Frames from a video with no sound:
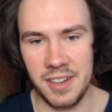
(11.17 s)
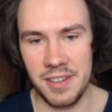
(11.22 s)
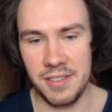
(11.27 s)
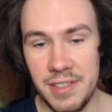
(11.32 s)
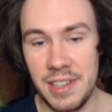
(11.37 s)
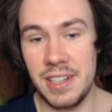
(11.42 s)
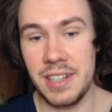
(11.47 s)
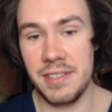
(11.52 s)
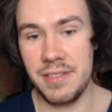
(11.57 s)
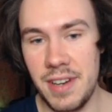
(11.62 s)

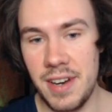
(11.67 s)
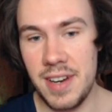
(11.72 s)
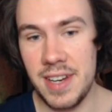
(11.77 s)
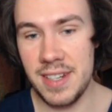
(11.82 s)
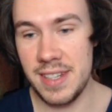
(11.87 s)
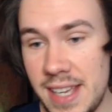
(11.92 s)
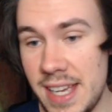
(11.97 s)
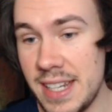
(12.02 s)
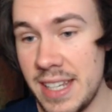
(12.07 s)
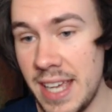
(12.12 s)
very, very
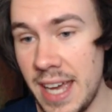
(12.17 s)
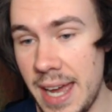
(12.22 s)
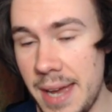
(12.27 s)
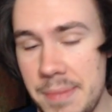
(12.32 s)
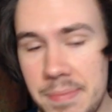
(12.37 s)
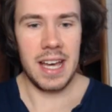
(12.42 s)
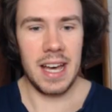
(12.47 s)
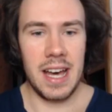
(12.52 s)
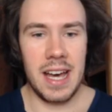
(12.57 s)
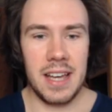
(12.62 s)
dead
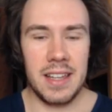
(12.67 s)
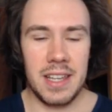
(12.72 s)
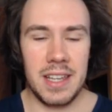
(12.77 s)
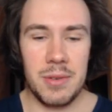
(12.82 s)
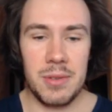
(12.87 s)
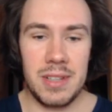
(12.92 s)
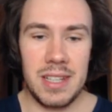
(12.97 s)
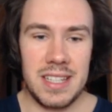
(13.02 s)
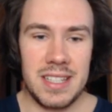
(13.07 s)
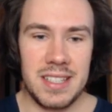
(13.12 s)
game, they
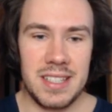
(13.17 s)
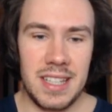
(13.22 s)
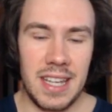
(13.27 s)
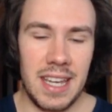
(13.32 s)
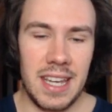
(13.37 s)
released